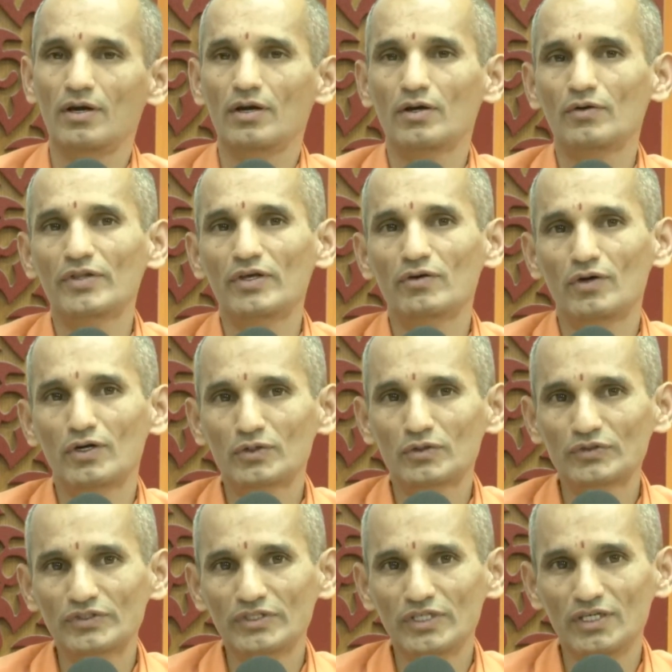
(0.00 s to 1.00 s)
Now they
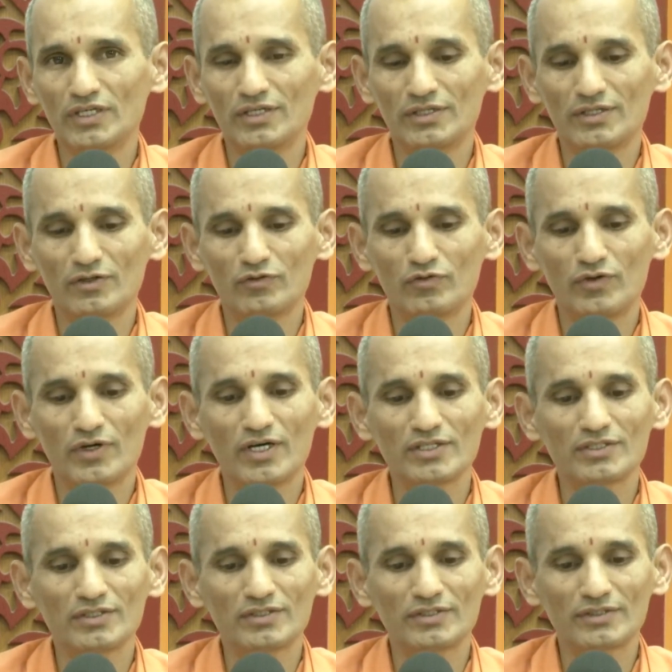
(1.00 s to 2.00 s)
want to see their
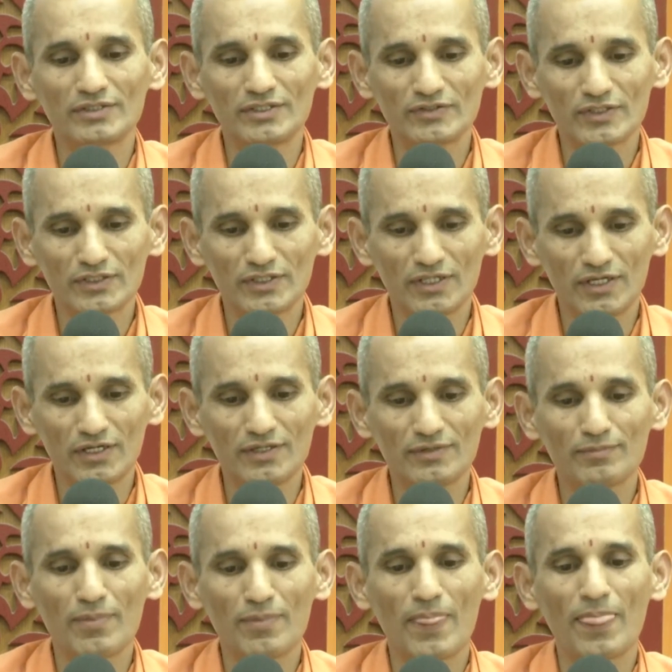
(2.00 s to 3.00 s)
father Dasharatha